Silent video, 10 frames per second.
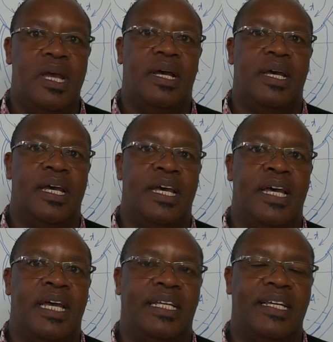
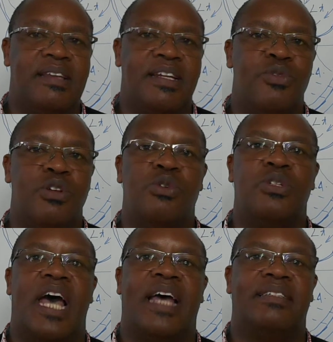Yesterday we
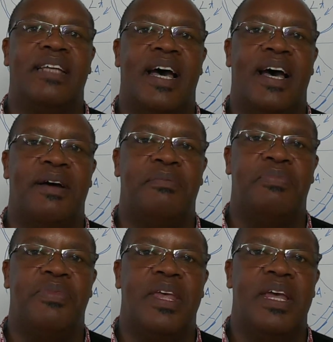looked at
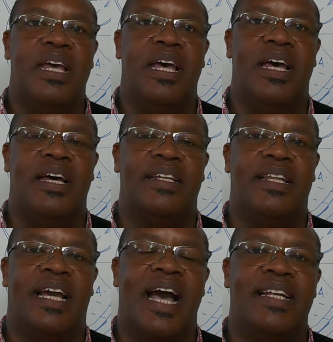
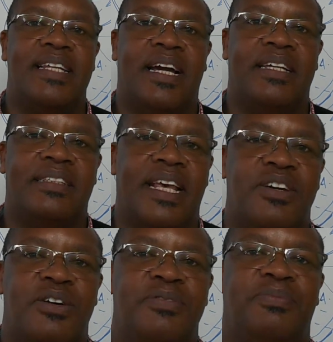the cardiac
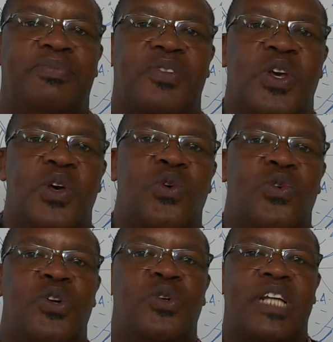cycle.
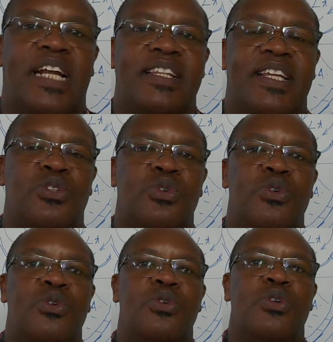We looked at the
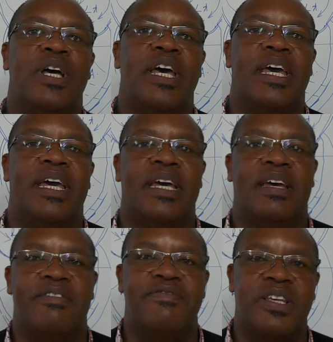two
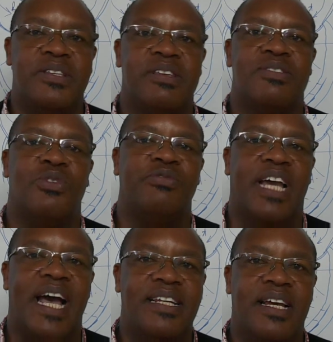phases of the
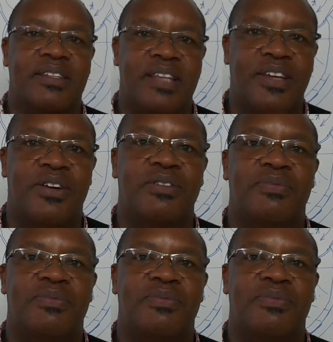cardiac cycle.